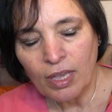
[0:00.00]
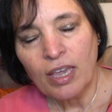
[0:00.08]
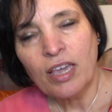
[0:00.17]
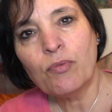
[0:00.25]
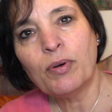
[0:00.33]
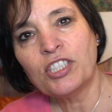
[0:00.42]

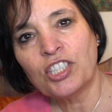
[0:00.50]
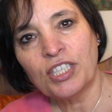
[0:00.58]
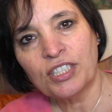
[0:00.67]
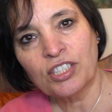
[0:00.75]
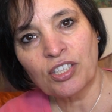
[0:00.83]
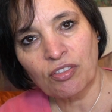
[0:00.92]
He
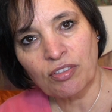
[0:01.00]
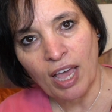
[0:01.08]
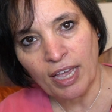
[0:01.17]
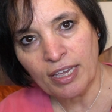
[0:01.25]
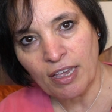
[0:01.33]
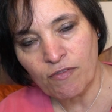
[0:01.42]
wishes to
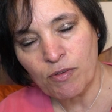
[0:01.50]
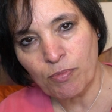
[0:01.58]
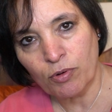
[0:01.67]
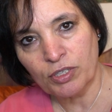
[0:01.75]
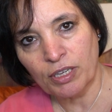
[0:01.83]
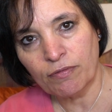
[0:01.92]
thank
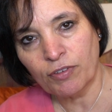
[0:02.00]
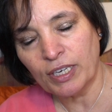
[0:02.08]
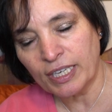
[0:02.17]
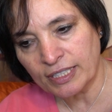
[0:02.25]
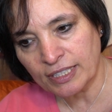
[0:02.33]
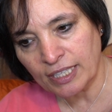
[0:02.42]
everybody for
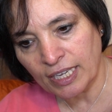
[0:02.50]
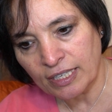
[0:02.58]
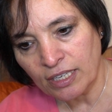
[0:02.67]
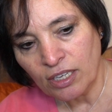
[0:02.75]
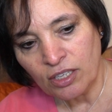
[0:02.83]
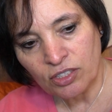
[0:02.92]

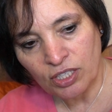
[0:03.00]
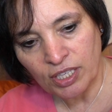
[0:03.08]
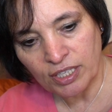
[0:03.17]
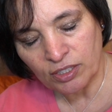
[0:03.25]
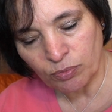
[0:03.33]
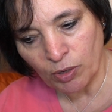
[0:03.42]
listening to
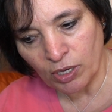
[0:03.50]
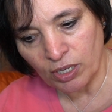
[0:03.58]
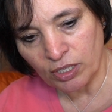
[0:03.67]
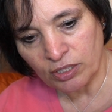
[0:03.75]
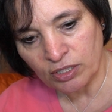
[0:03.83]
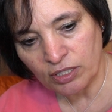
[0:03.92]
these
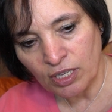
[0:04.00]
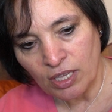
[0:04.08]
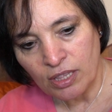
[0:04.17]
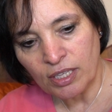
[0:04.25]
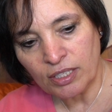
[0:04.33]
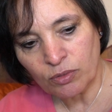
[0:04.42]
words
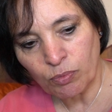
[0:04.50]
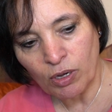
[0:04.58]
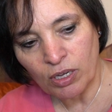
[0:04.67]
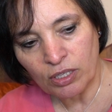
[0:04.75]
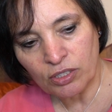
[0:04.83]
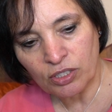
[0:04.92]

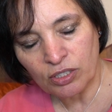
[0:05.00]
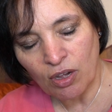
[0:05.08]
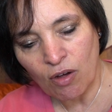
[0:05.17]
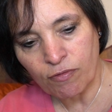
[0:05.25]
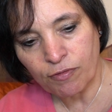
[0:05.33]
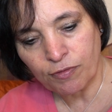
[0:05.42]

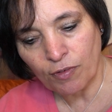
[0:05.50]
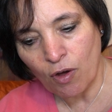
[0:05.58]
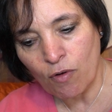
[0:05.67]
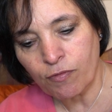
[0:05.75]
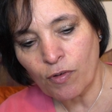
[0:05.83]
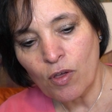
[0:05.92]

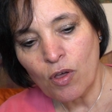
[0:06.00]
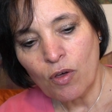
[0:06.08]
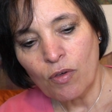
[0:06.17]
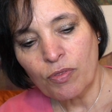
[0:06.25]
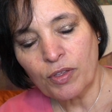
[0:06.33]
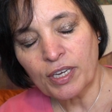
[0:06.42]
of
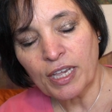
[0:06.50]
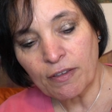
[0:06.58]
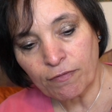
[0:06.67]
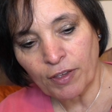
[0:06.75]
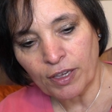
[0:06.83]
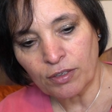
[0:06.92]
that he
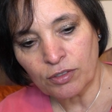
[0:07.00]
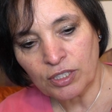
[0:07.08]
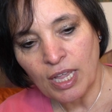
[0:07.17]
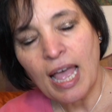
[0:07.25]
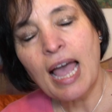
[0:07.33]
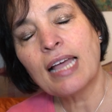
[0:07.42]

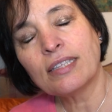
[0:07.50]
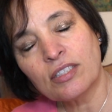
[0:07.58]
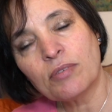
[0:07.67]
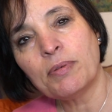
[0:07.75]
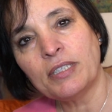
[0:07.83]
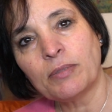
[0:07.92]
feels had
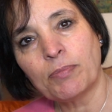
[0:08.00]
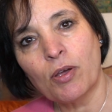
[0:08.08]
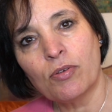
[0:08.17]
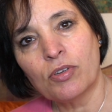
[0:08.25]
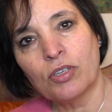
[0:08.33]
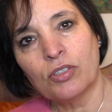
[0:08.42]
to be
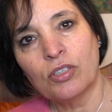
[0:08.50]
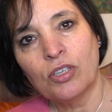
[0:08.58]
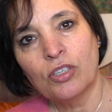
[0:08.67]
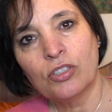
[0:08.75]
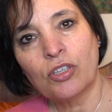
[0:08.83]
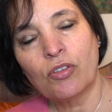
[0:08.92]
spoken
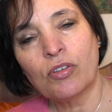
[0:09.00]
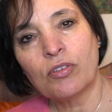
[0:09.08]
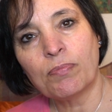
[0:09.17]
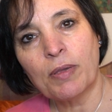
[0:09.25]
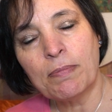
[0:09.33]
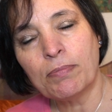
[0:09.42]
so
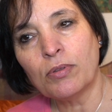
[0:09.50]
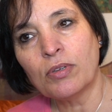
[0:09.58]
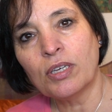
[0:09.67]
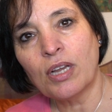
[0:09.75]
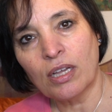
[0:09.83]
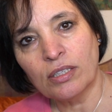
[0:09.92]
that people
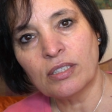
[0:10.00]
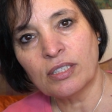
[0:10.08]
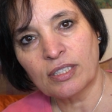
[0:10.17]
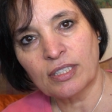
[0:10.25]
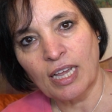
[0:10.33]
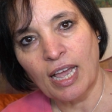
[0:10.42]
can
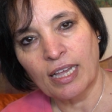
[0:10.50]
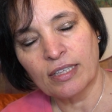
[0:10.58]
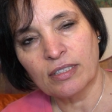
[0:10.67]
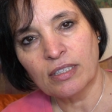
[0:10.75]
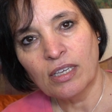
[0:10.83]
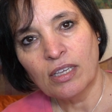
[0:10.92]

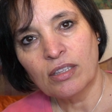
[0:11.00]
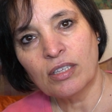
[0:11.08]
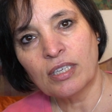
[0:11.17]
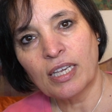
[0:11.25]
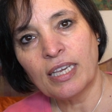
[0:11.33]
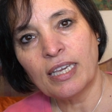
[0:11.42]
understand
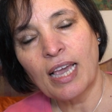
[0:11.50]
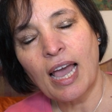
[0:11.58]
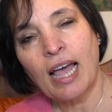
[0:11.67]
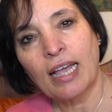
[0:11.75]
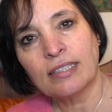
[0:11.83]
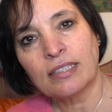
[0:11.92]
that he
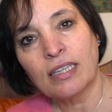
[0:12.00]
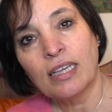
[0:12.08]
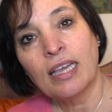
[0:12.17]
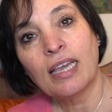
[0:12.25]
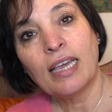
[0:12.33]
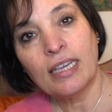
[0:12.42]
has
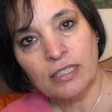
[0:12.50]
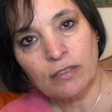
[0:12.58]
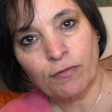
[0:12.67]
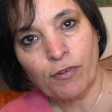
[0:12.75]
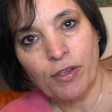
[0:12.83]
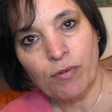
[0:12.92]
his
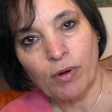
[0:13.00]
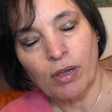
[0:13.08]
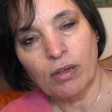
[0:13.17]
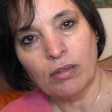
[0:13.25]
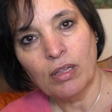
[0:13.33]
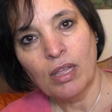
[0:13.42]
free
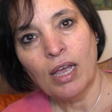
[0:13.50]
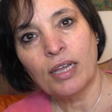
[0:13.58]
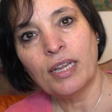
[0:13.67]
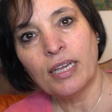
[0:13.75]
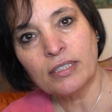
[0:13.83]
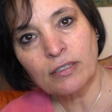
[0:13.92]
will,
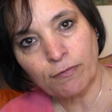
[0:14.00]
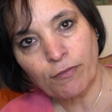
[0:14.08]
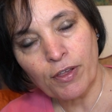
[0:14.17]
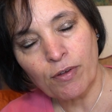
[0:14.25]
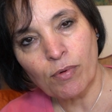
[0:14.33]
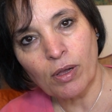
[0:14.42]
and his
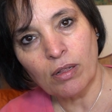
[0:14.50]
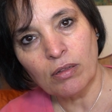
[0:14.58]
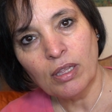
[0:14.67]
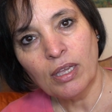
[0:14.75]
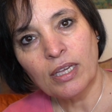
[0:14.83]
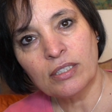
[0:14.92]
free
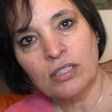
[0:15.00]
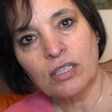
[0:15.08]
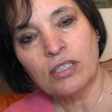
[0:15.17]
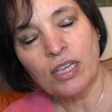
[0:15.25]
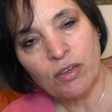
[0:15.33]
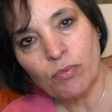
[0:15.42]
will is
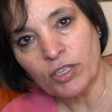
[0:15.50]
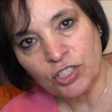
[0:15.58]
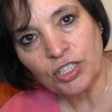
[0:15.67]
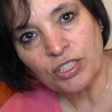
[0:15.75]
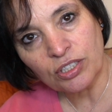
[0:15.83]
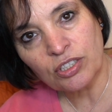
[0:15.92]
that he
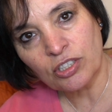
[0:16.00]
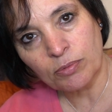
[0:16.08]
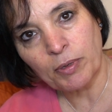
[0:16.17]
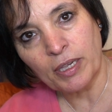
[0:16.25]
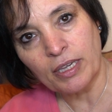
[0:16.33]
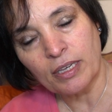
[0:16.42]
wishes to
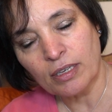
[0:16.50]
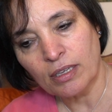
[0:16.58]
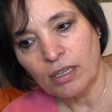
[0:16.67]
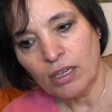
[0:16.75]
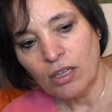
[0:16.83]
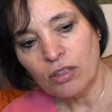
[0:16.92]
speak,
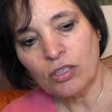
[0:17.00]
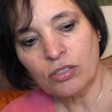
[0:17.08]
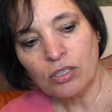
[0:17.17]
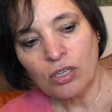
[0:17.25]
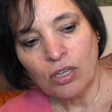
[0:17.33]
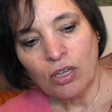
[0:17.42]

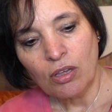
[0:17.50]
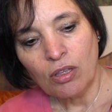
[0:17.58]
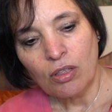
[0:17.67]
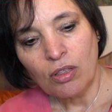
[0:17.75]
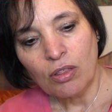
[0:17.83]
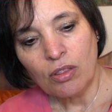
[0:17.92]
that
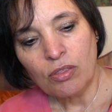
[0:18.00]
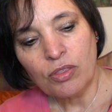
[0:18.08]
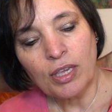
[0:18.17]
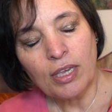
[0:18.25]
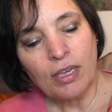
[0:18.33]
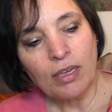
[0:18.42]

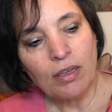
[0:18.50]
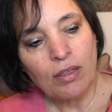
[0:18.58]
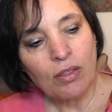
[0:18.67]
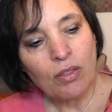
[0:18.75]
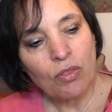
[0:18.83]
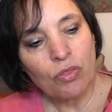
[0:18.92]
the
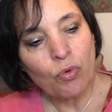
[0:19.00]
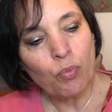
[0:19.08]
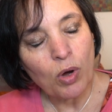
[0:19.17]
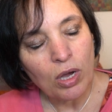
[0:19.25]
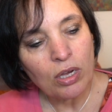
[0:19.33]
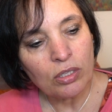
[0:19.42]

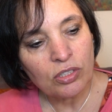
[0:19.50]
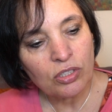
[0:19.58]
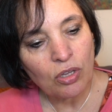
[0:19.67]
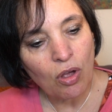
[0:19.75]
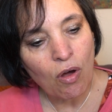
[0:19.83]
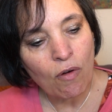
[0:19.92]

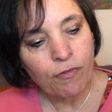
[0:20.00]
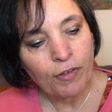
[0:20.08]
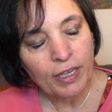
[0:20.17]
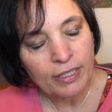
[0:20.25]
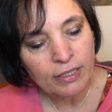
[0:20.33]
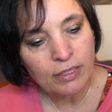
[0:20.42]
words of
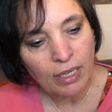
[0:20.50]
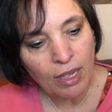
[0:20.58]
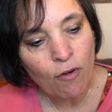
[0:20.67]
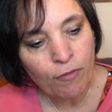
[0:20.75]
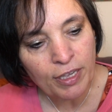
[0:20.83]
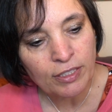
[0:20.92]

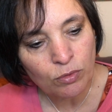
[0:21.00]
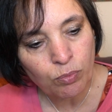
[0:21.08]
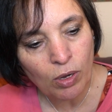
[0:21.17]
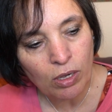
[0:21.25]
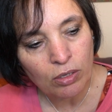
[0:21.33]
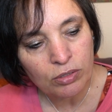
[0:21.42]
his
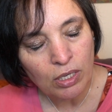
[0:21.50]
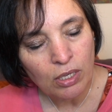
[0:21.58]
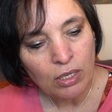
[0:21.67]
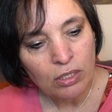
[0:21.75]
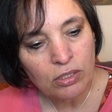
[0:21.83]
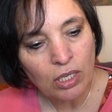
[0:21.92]
world
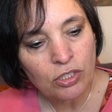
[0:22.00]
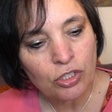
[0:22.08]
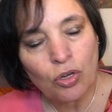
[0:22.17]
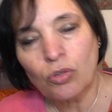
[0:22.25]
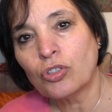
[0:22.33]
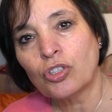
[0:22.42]
does
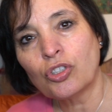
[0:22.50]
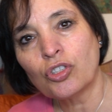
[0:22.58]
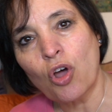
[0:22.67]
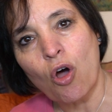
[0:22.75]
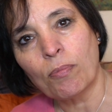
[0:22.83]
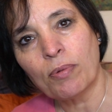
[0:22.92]
not
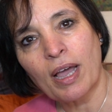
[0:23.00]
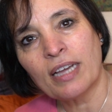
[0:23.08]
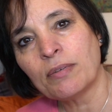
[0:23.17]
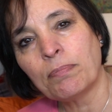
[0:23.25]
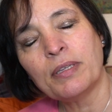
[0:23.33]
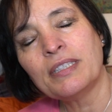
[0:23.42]
stop
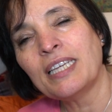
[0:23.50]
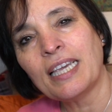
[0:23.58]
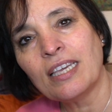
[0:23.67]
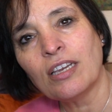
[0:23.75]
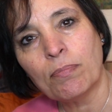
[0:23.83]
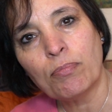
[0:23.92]
at a
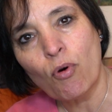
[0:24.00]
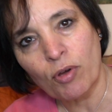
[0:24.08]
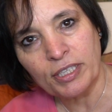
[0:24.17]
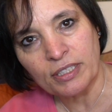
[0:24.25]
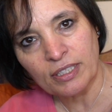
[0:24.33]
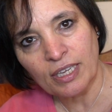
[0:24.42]
particular
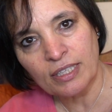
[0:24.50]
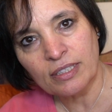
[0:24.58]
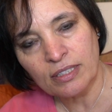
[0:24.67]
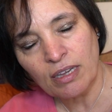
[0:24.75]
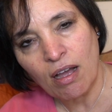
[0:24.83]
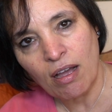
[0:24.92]
point in
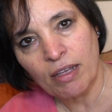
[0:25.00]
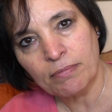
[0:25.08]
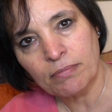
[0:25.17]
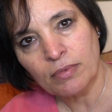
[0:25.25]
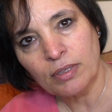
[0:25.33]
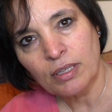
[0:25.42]
time,